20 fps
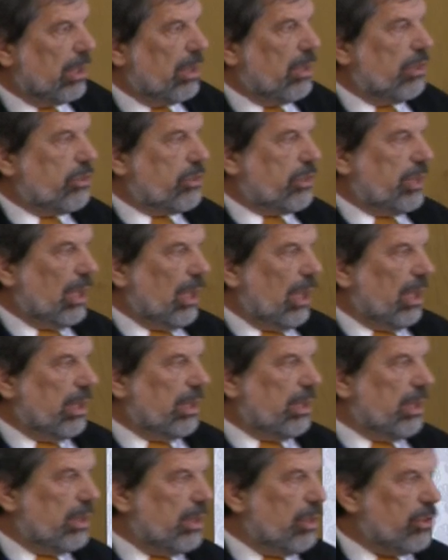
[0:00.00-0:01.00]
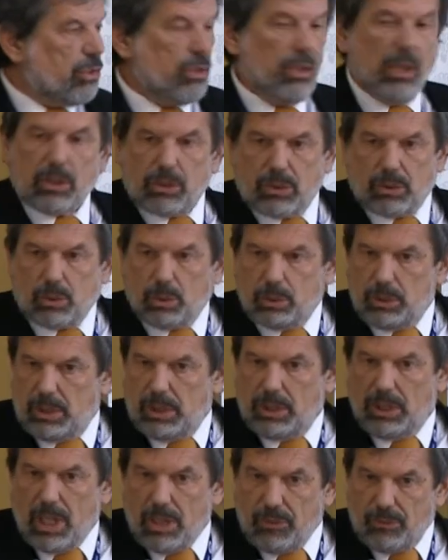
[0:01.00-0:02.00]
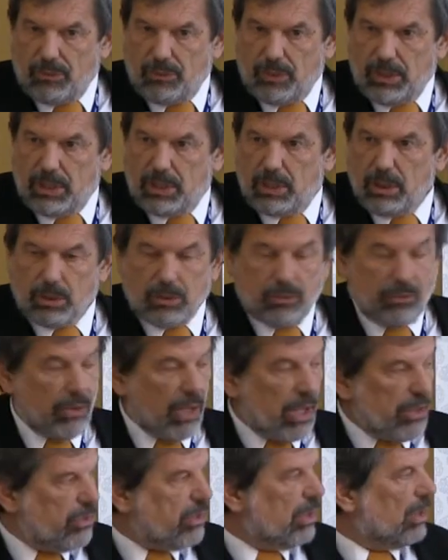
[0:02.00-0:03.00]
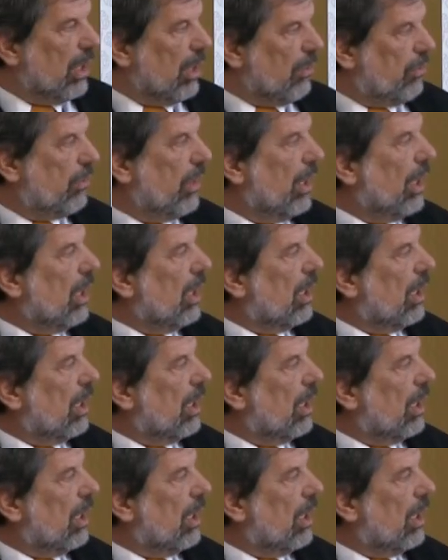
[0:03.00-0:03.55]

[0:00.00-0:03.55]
Still, it is not good enough and not fast enough.